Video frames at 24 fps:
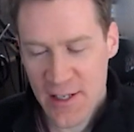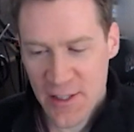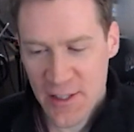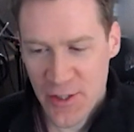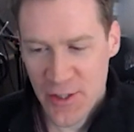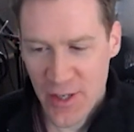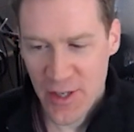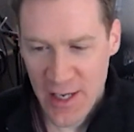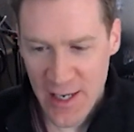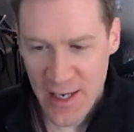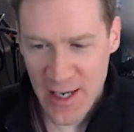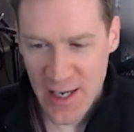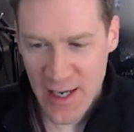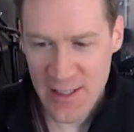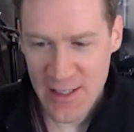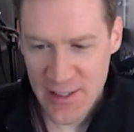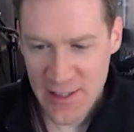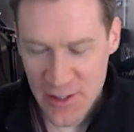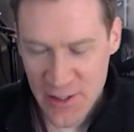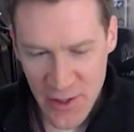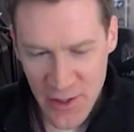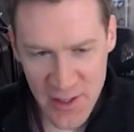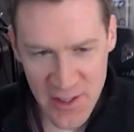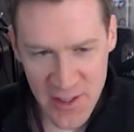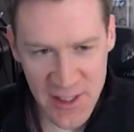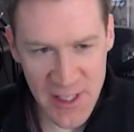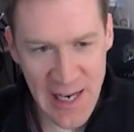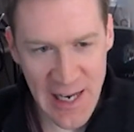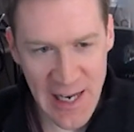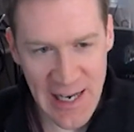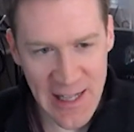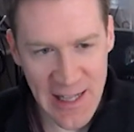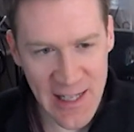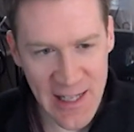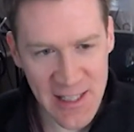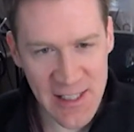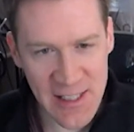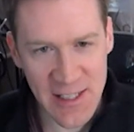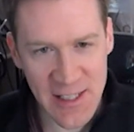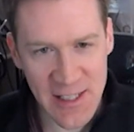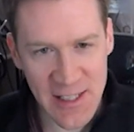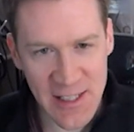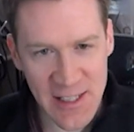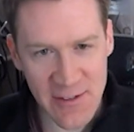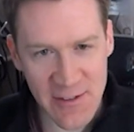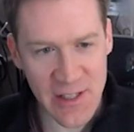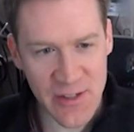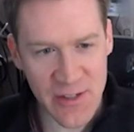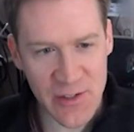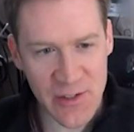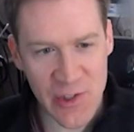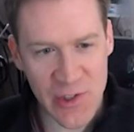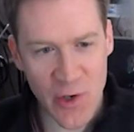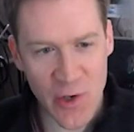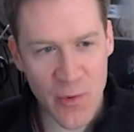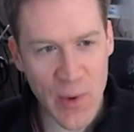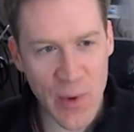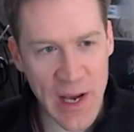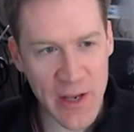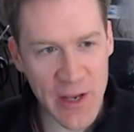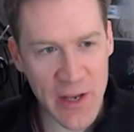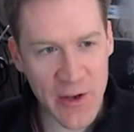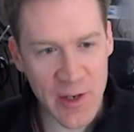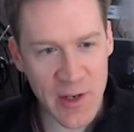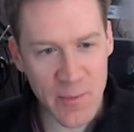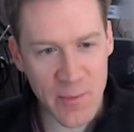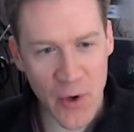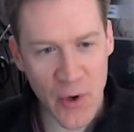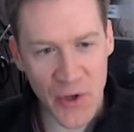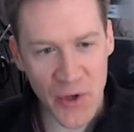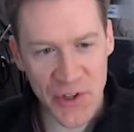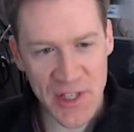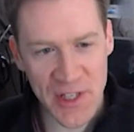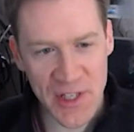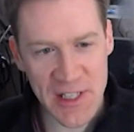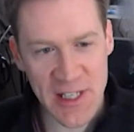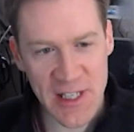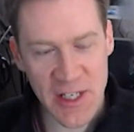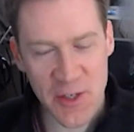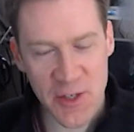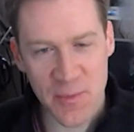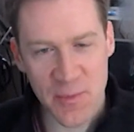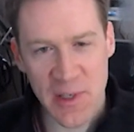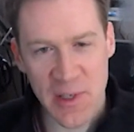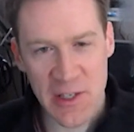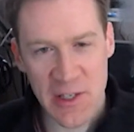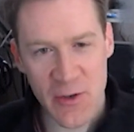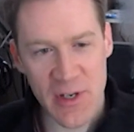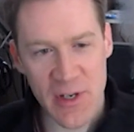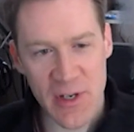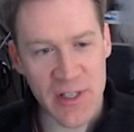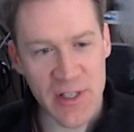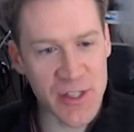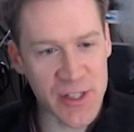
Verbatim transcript: So I, I started designing this and I was like, there's no way you can bolt this onto Bitcoin.